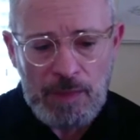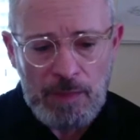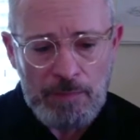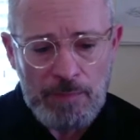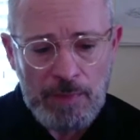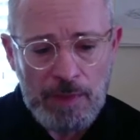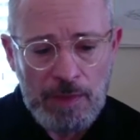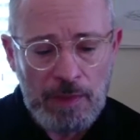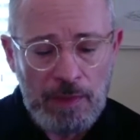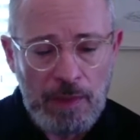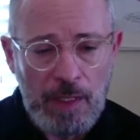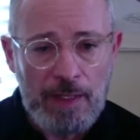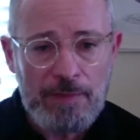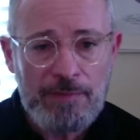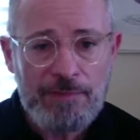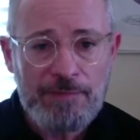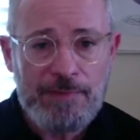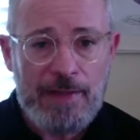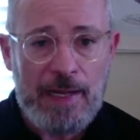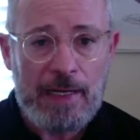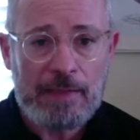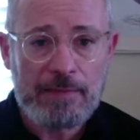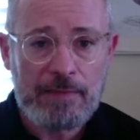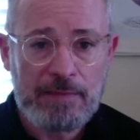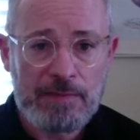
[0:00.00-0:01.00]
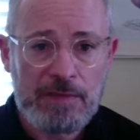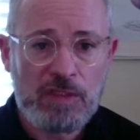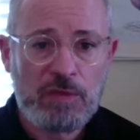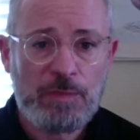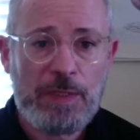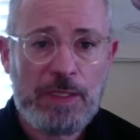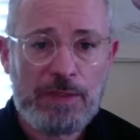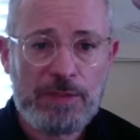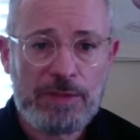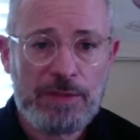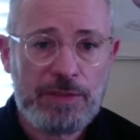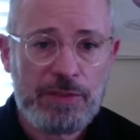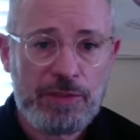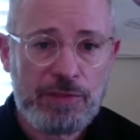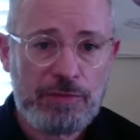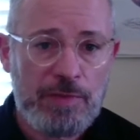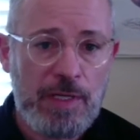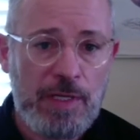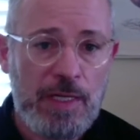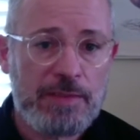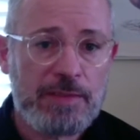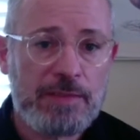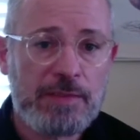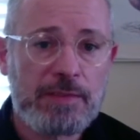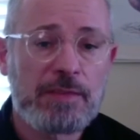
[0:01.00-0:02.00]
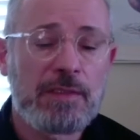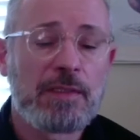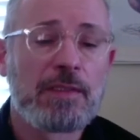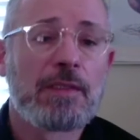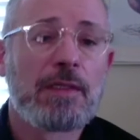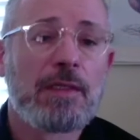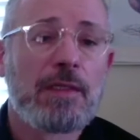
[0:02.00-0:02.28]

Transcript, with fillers: But a lot of factors, especially stress,